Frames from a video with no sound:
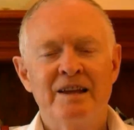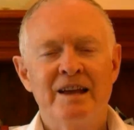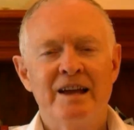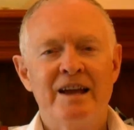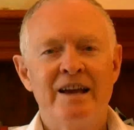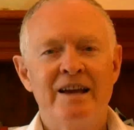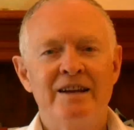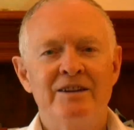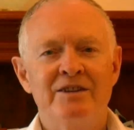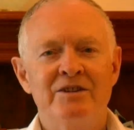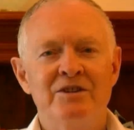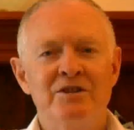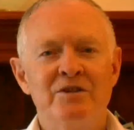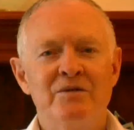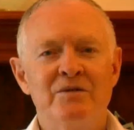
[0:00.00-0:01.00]
And
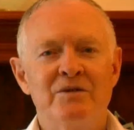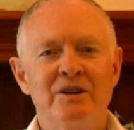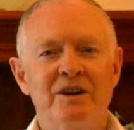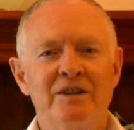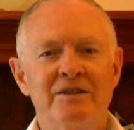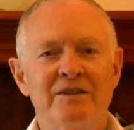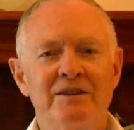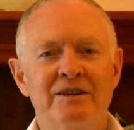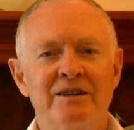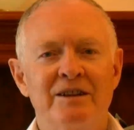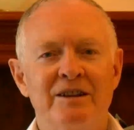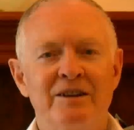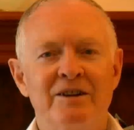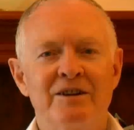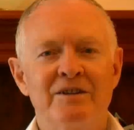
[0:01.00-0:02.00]
you've got
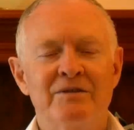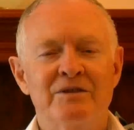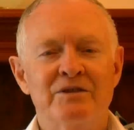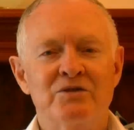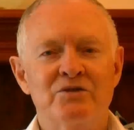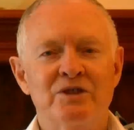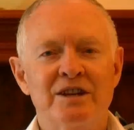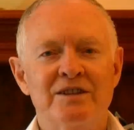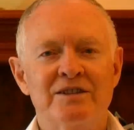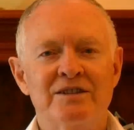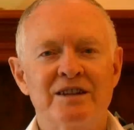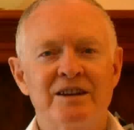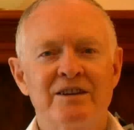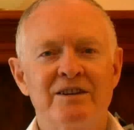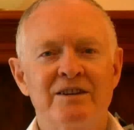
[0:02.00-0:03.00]
a lot of stress
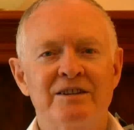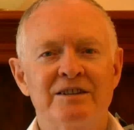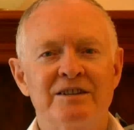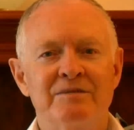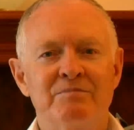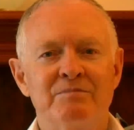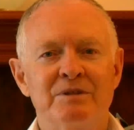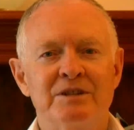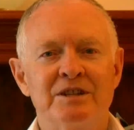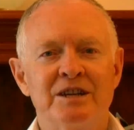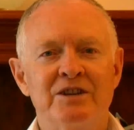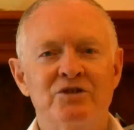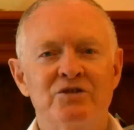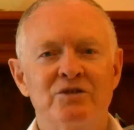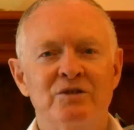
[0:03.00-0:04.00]
there and
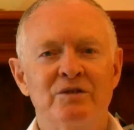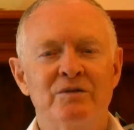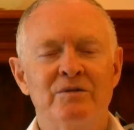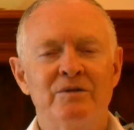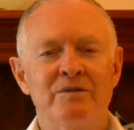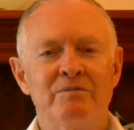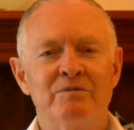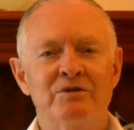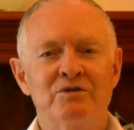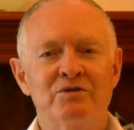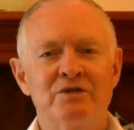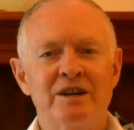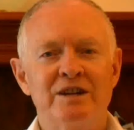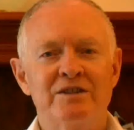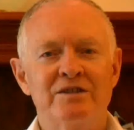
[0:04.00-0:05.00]
potential for
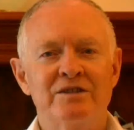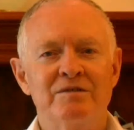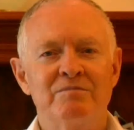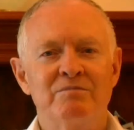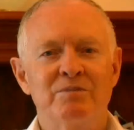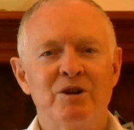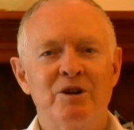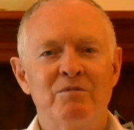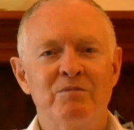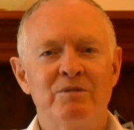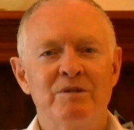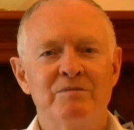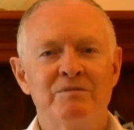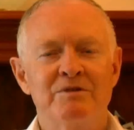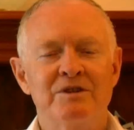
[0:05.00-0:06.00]
stress and
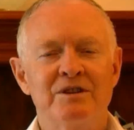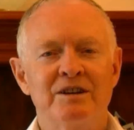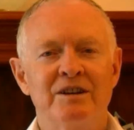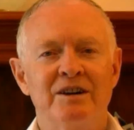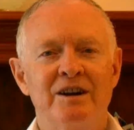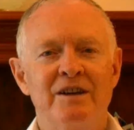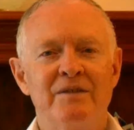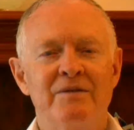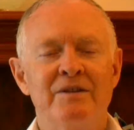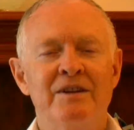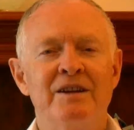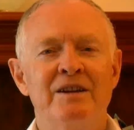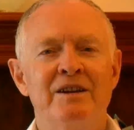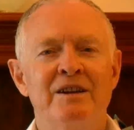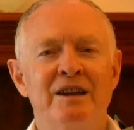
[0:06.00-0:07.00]
problems in life,
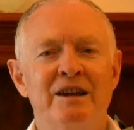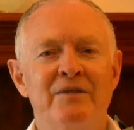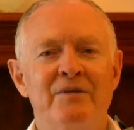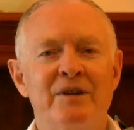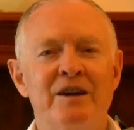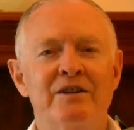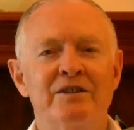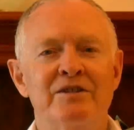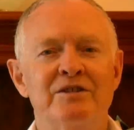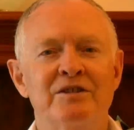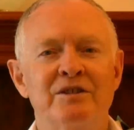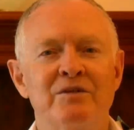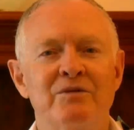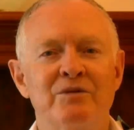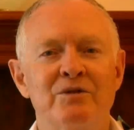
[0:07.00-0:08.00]

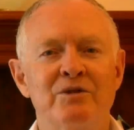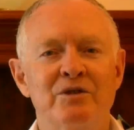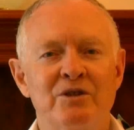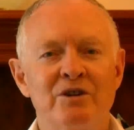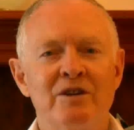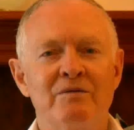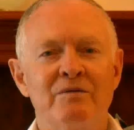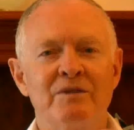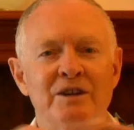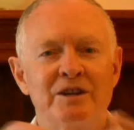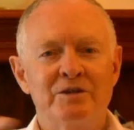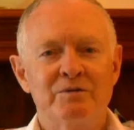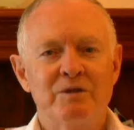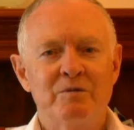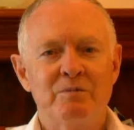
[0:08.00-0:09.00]
focusing through
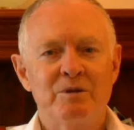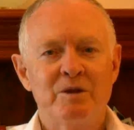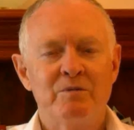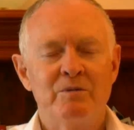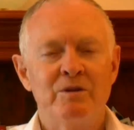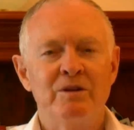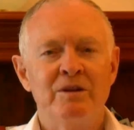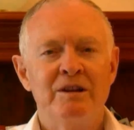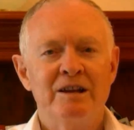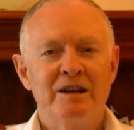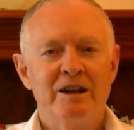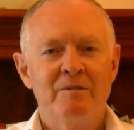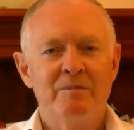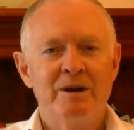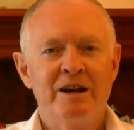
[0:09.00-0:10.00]
conflicts with people
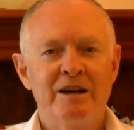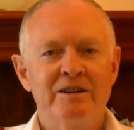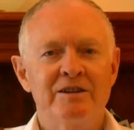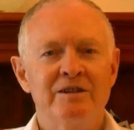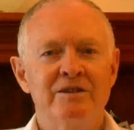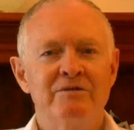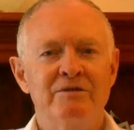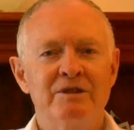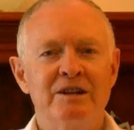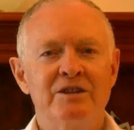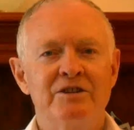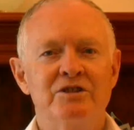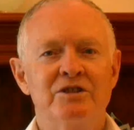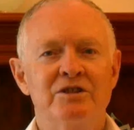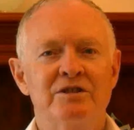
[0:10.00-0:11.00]
about
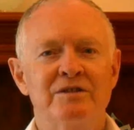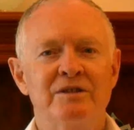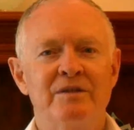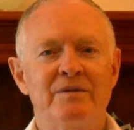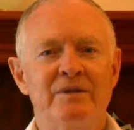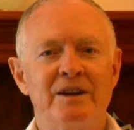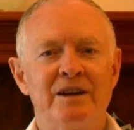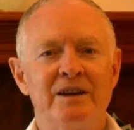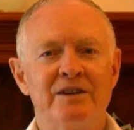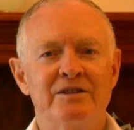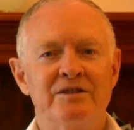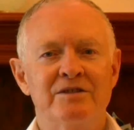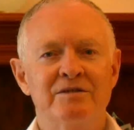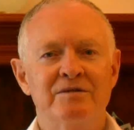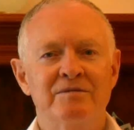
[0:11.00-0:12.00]
religious
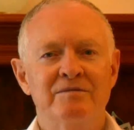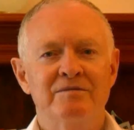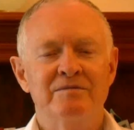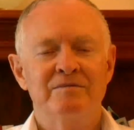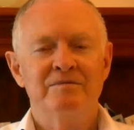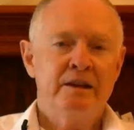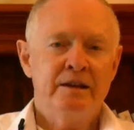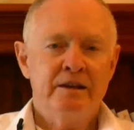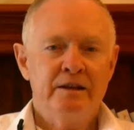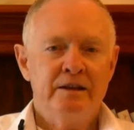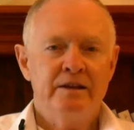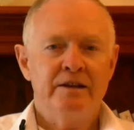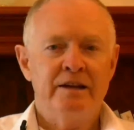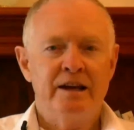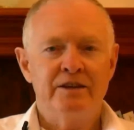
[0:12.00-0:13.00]
affairs.
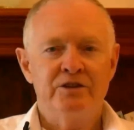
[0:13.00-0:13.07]
Now,